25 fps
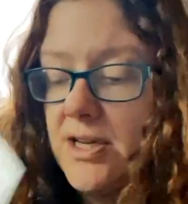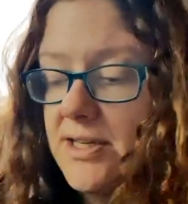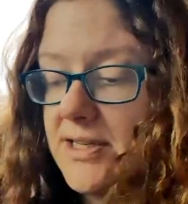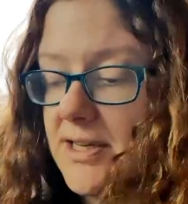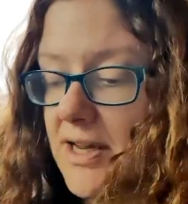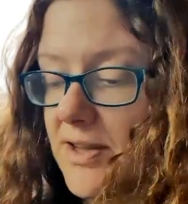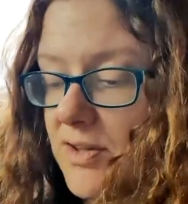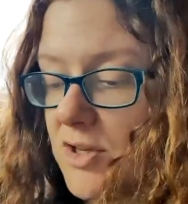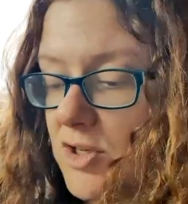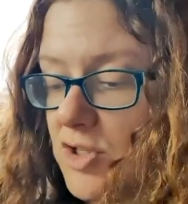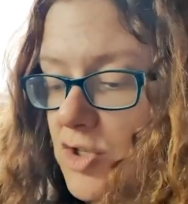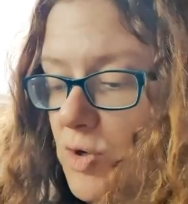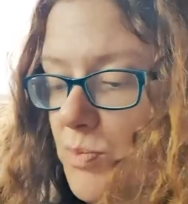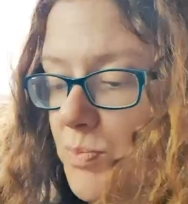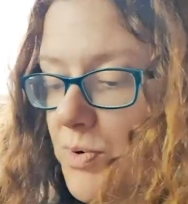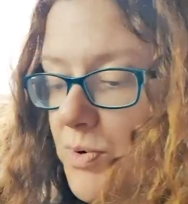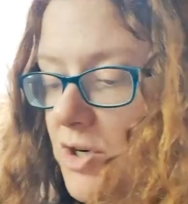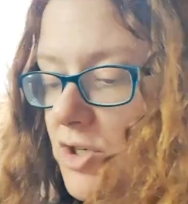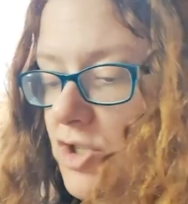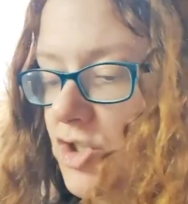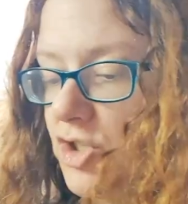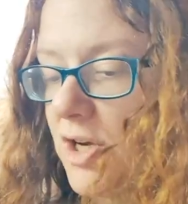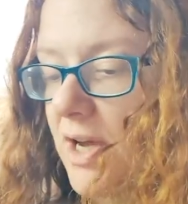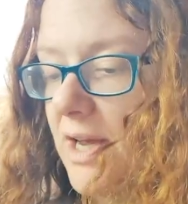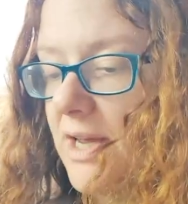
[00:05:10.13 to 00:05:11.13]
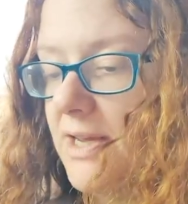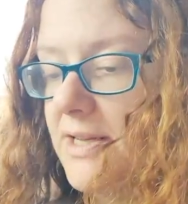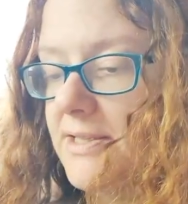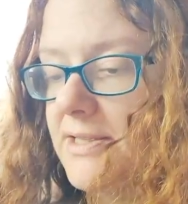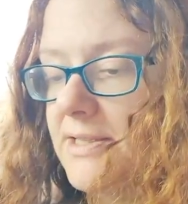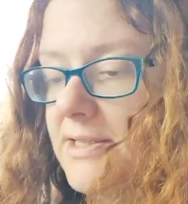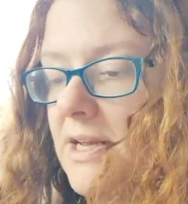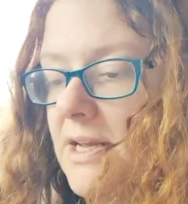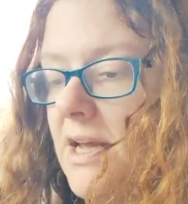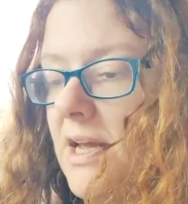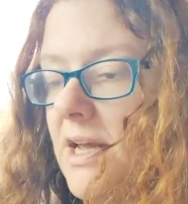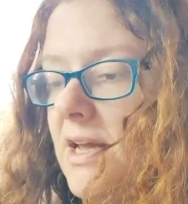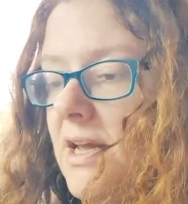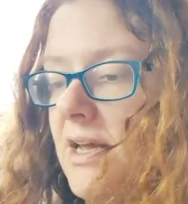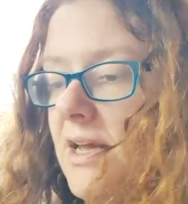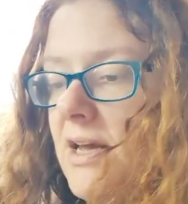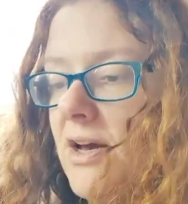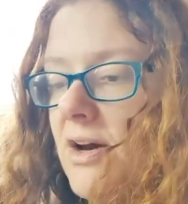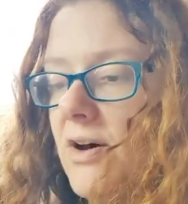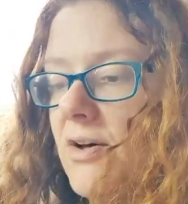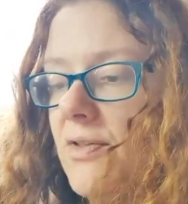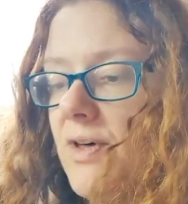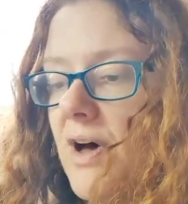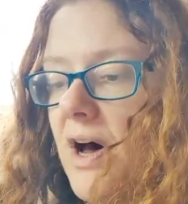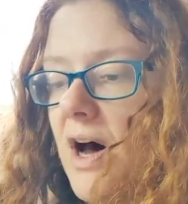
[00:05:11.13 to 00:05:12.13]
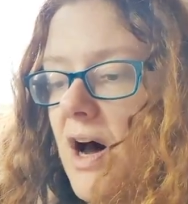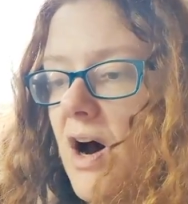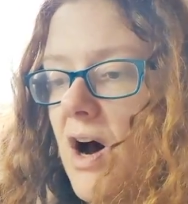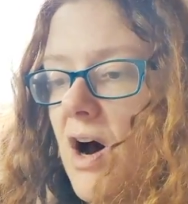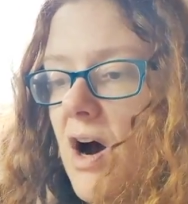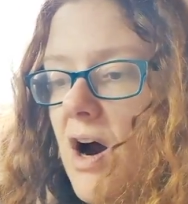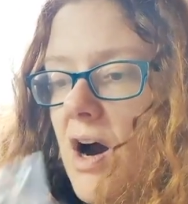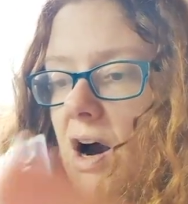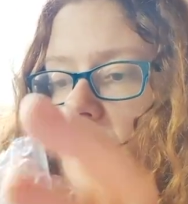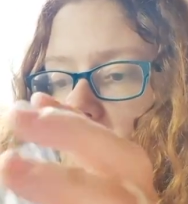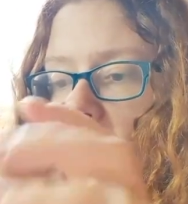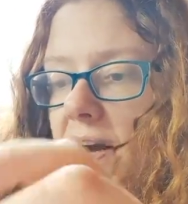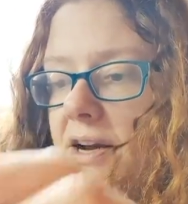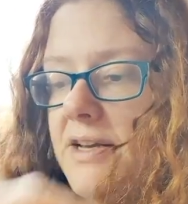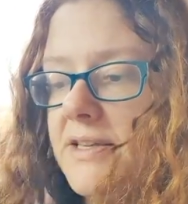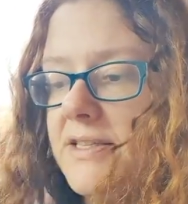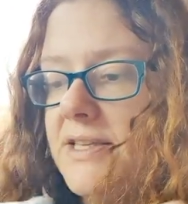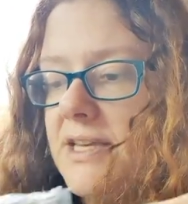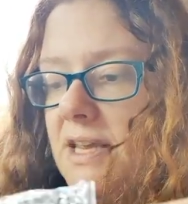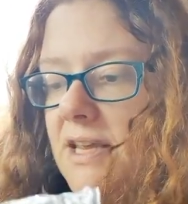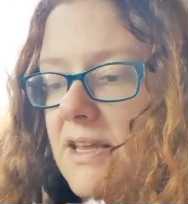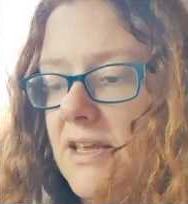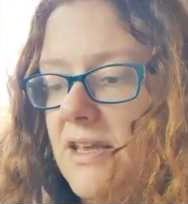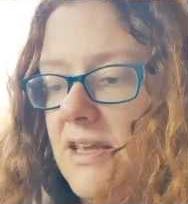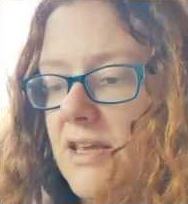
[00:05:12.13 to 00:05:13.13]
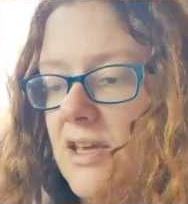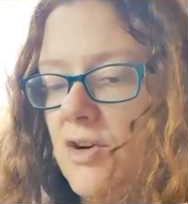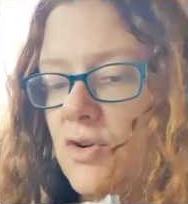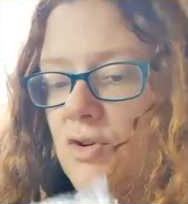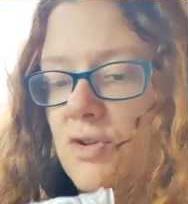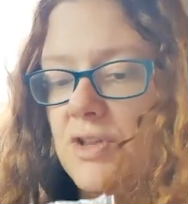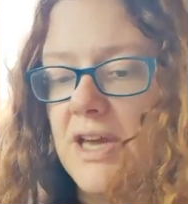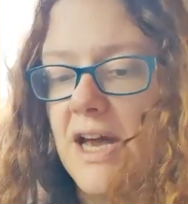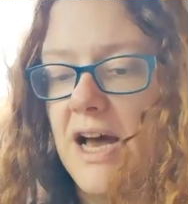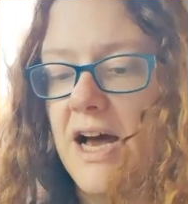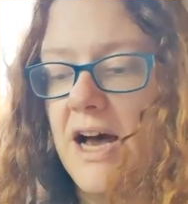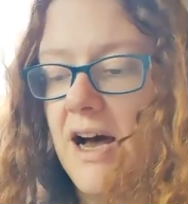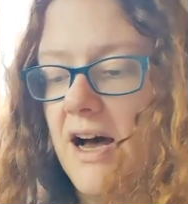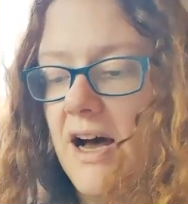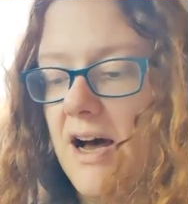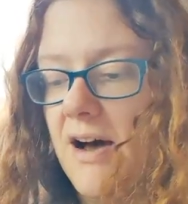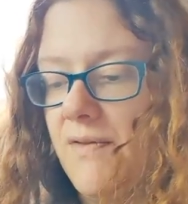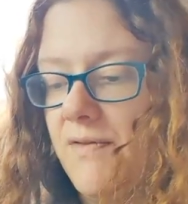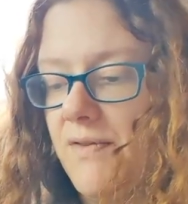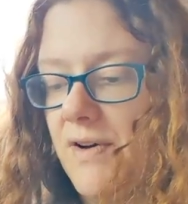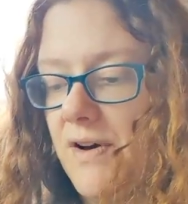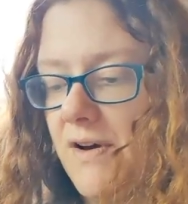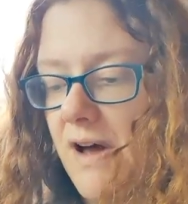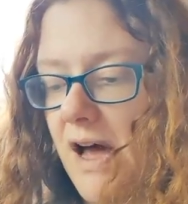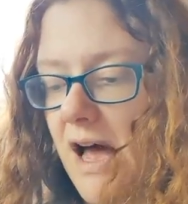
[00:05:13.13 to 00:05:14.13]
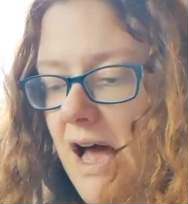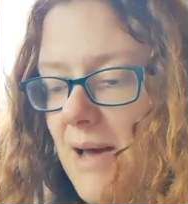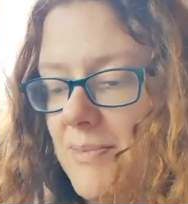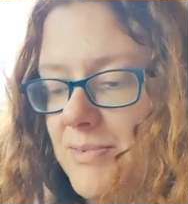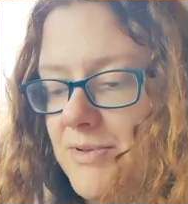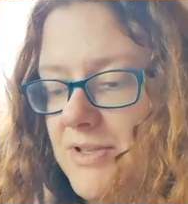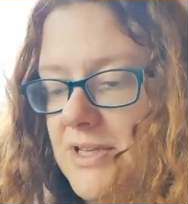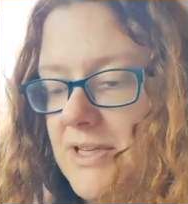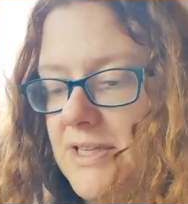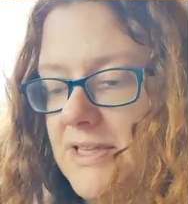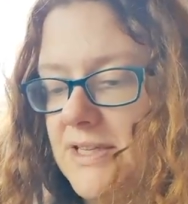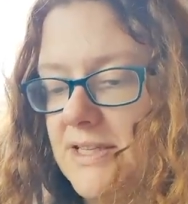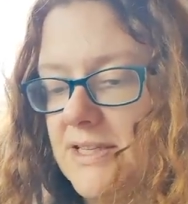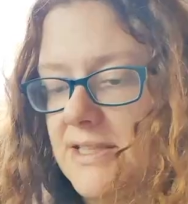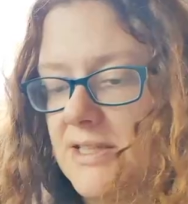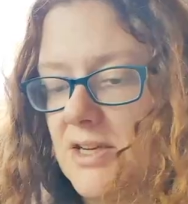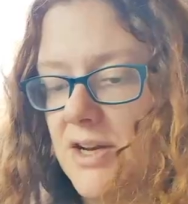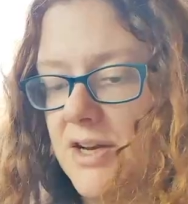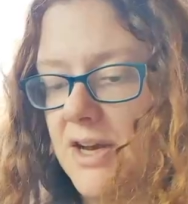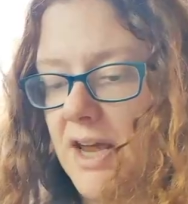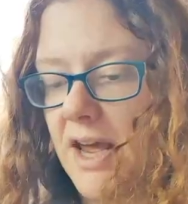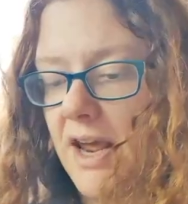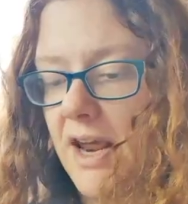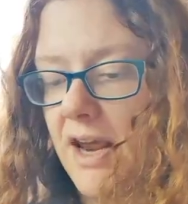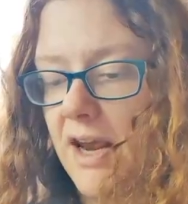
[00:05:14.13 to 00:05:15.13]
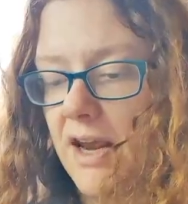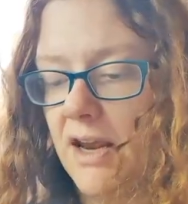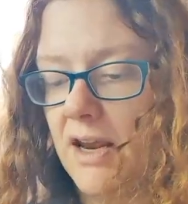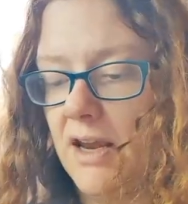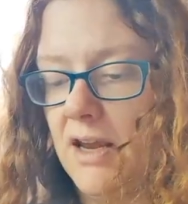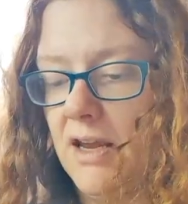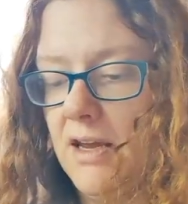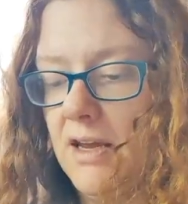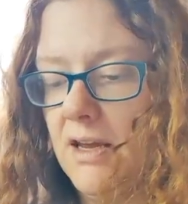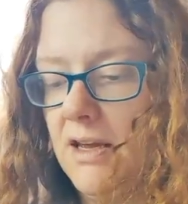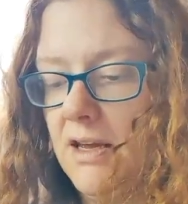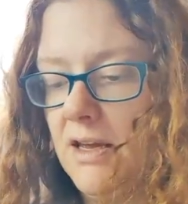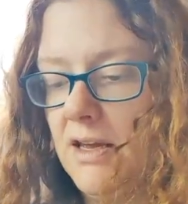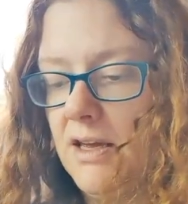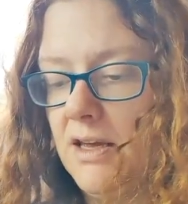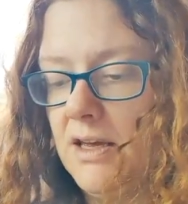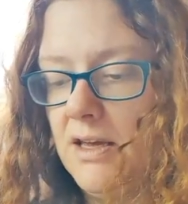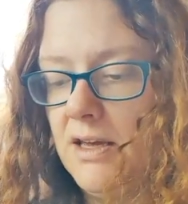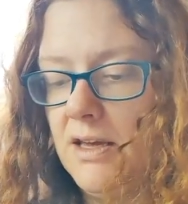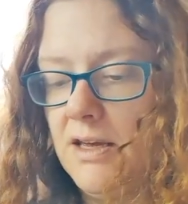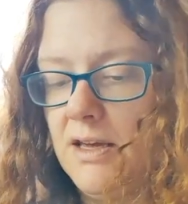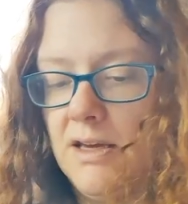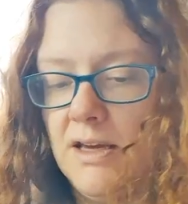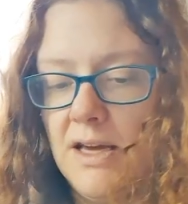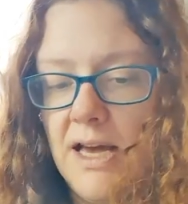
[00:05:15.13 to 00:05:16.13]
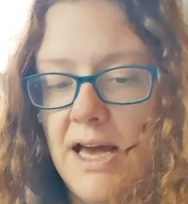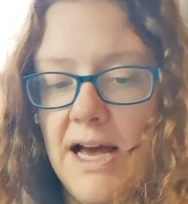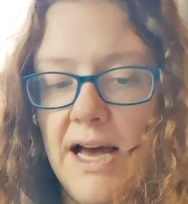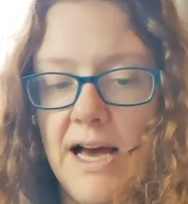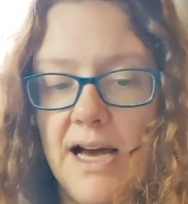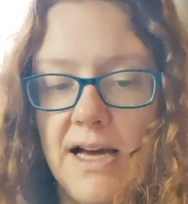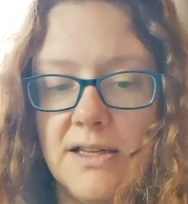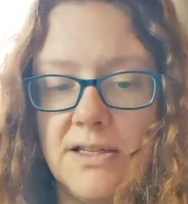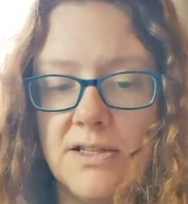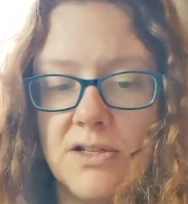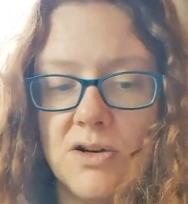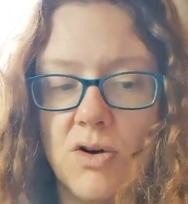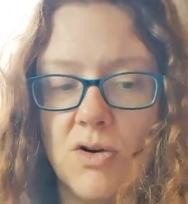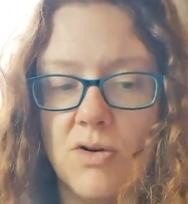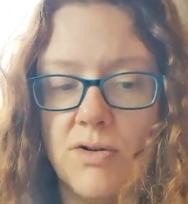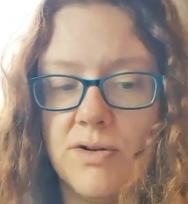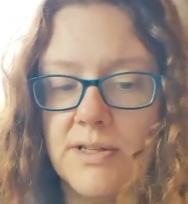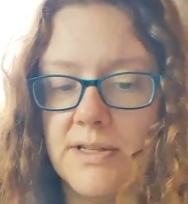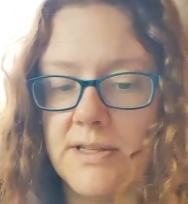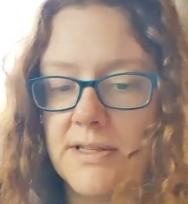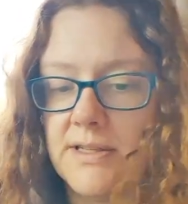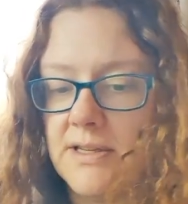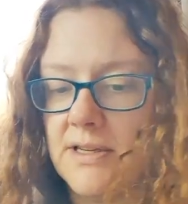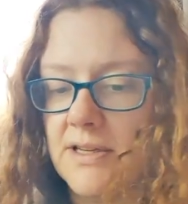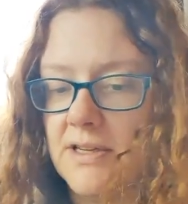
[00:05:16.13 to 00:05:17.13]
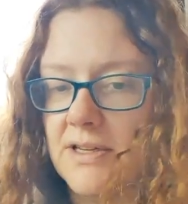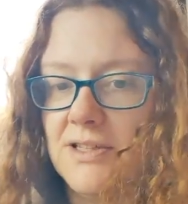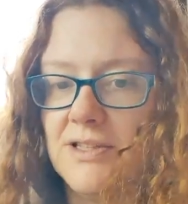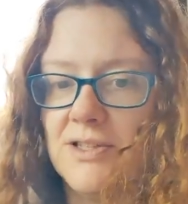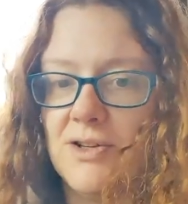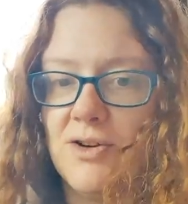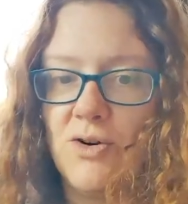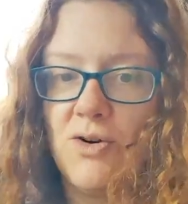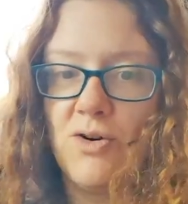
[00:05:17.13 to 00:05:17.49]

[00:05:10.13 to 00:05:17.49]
and they do brushes that are, you know, they have absolutely stunning handles. So